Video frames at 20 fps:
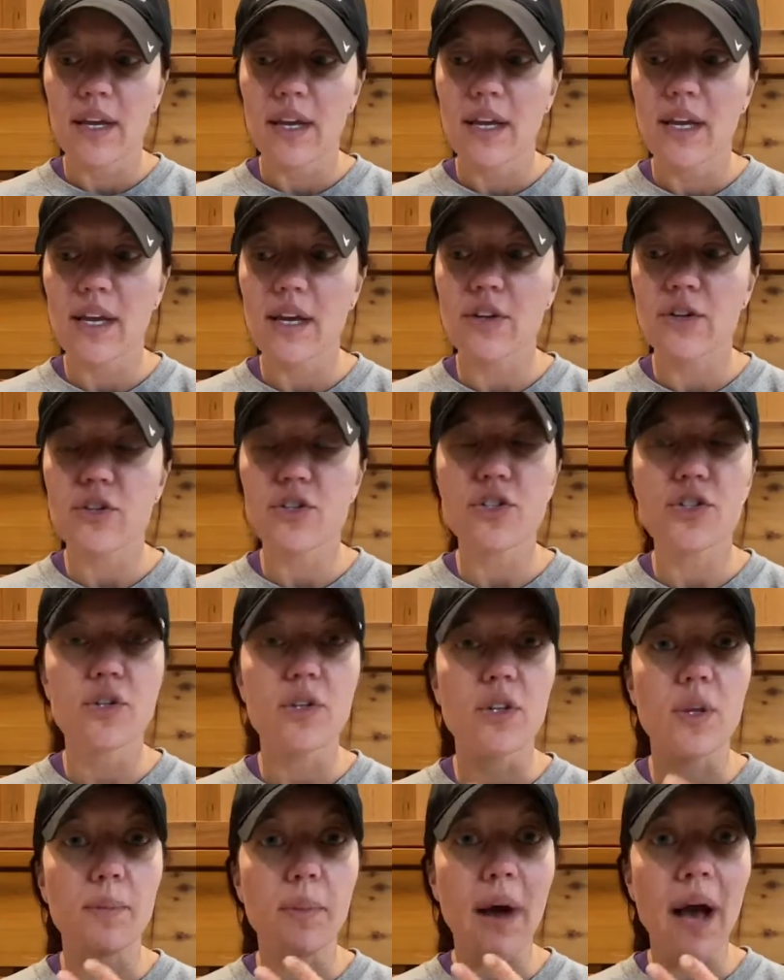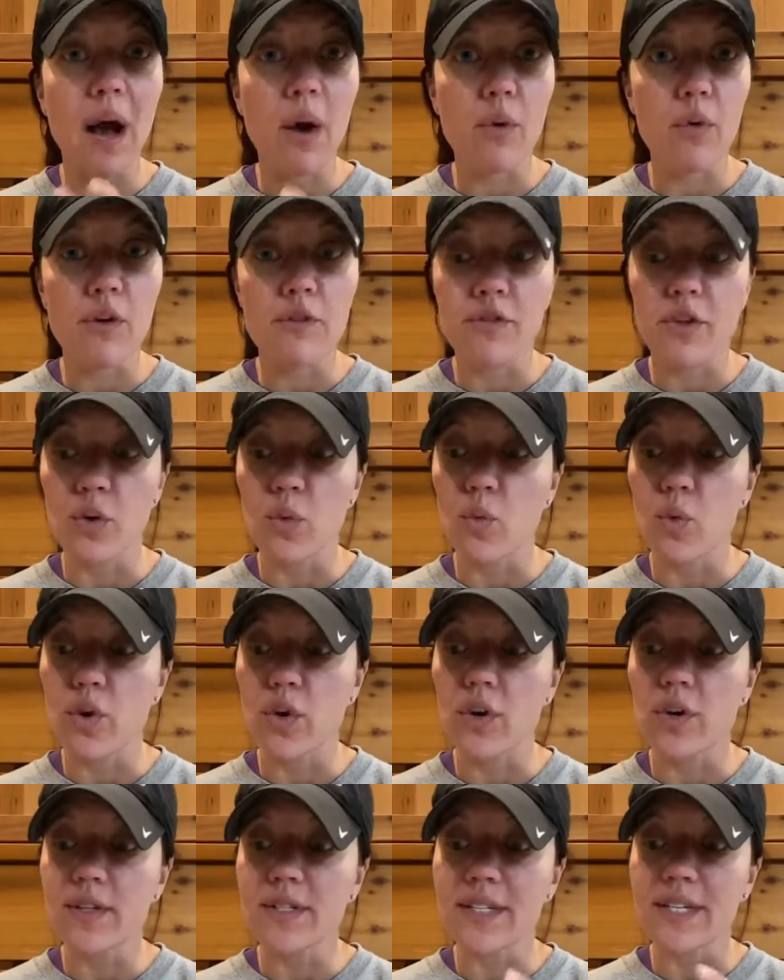he understood the power of your
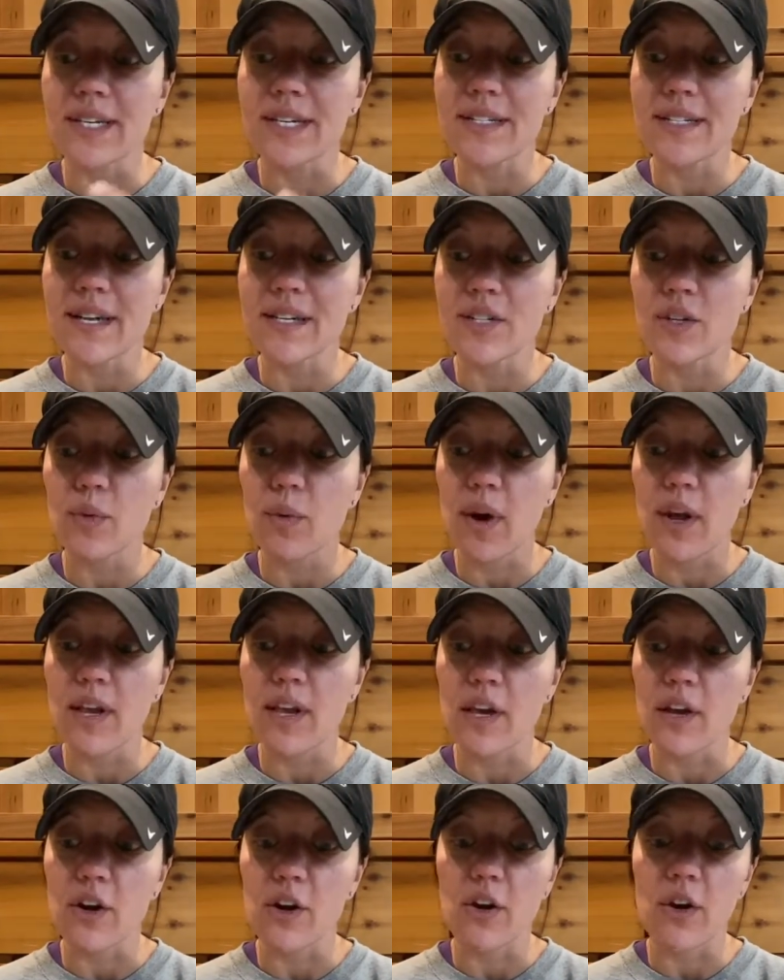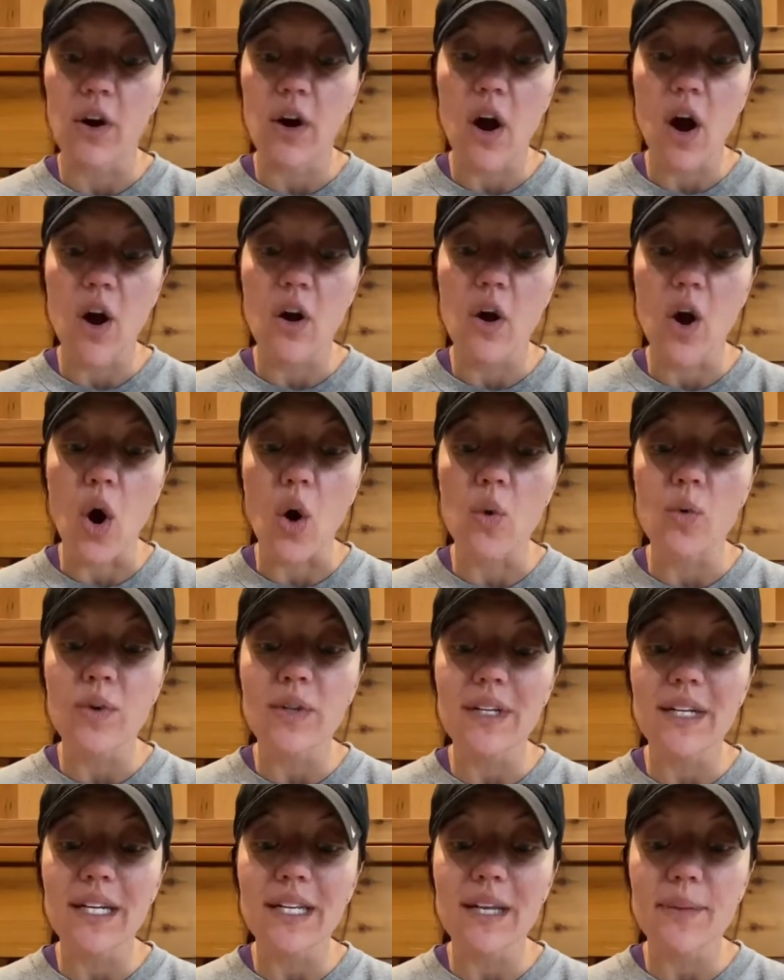words, and he says it right here. Our
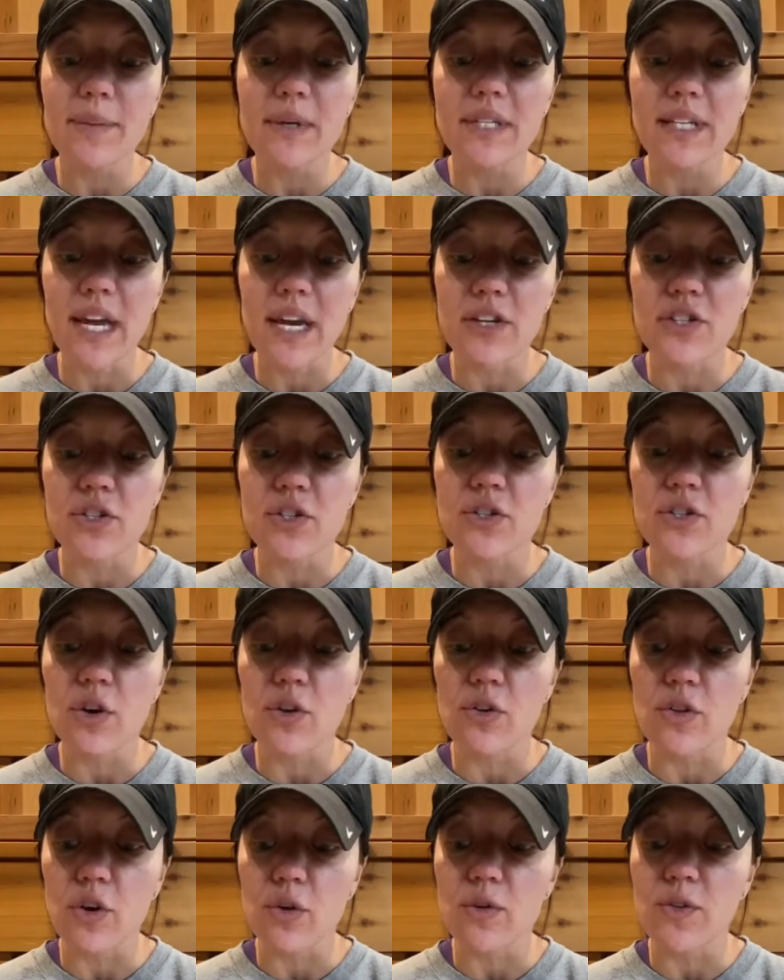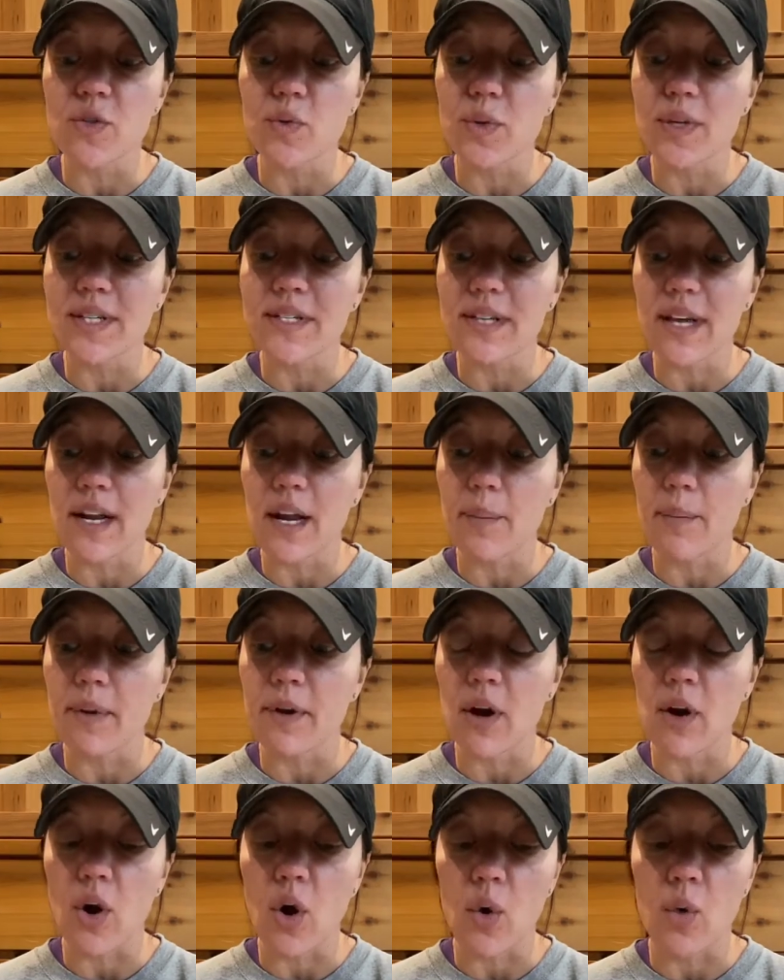only limitations are those we set up in
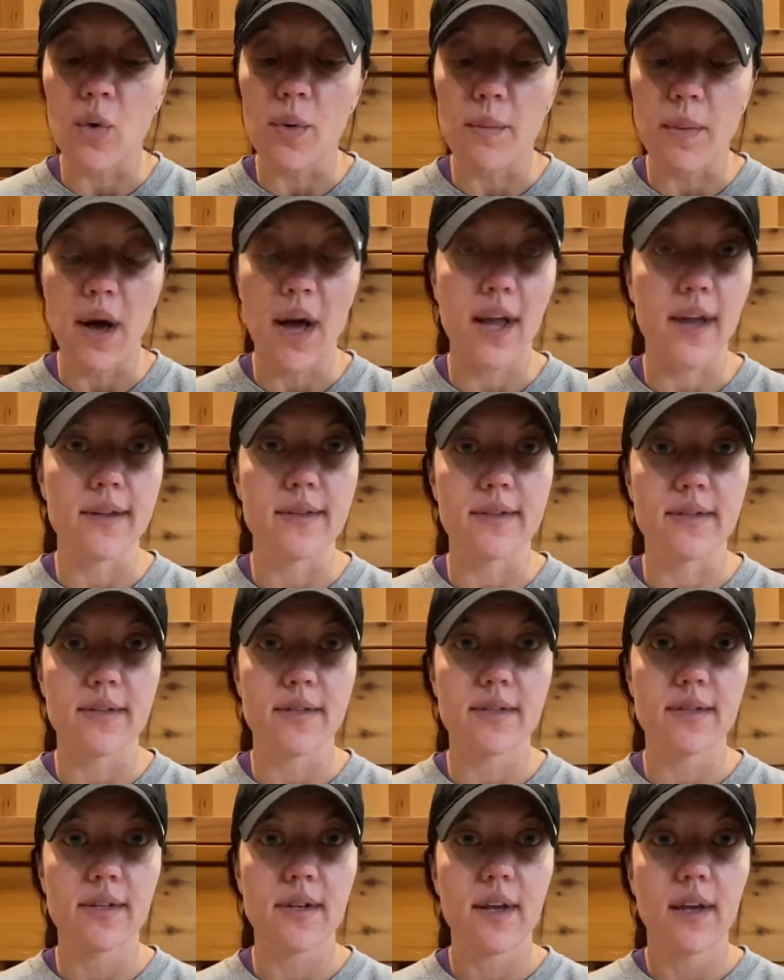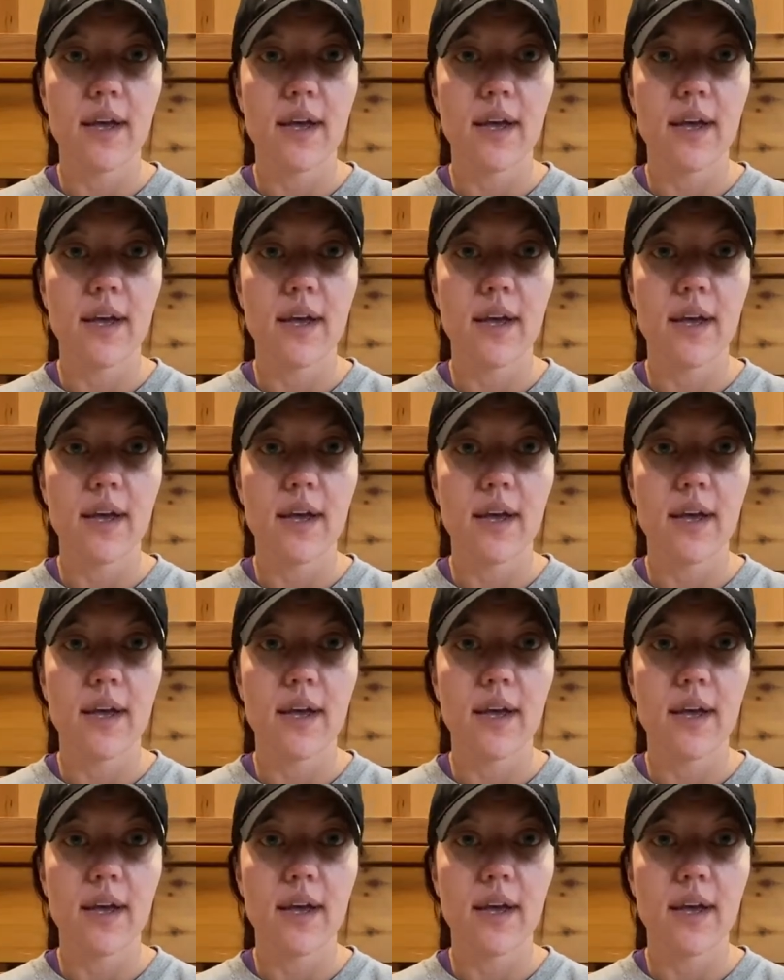our own minds.